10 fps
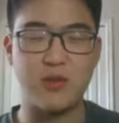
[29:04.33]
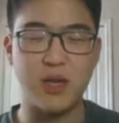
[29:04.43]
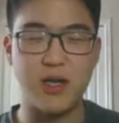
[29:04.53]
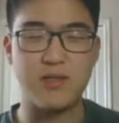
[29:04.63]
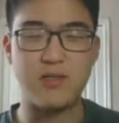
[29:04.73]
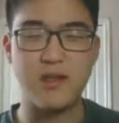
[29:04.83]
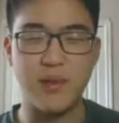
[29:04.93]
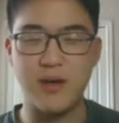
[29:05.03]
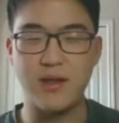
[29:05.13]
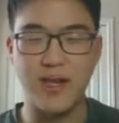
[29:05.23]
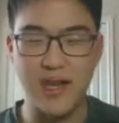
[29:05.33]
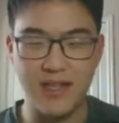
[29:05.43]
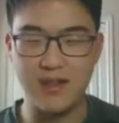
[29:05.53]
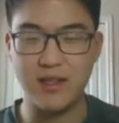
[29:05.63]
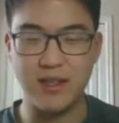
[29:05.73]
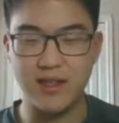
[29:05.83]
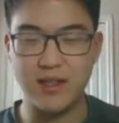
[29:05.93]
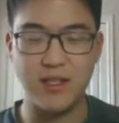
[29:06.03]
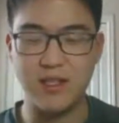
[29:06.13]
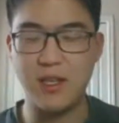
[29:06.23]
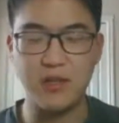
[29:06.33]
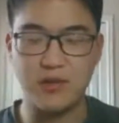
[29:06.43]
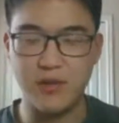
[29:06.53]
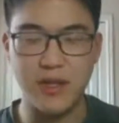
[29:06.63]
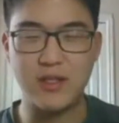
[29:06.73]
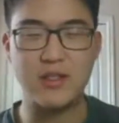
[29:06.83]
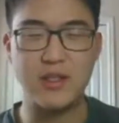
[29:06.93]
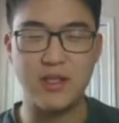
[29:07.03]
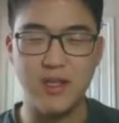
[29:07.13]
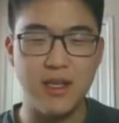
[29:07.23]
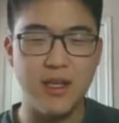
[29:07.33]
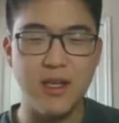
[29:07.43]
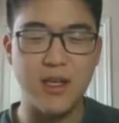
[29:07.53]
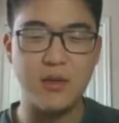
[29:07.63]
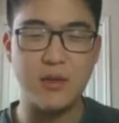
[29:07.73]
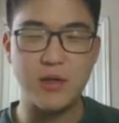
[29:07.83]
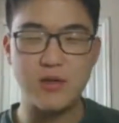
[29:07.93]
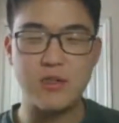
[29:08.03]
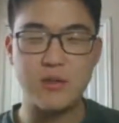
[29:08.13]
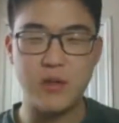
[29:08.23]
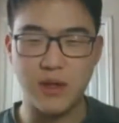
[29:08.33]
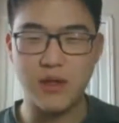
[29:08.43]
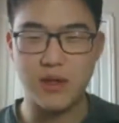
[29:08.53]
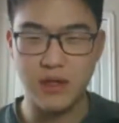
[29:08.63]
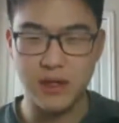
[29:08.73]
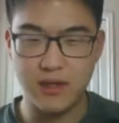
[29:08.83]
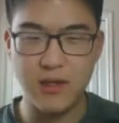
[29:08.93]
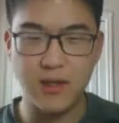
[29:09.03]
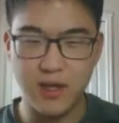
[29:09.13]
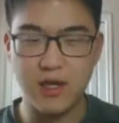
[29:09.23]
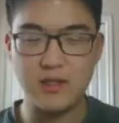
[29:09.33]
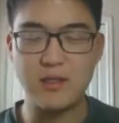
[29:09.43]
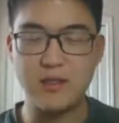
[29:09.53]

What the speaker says: to us about anything, like not your friends, not anyone else, but like us.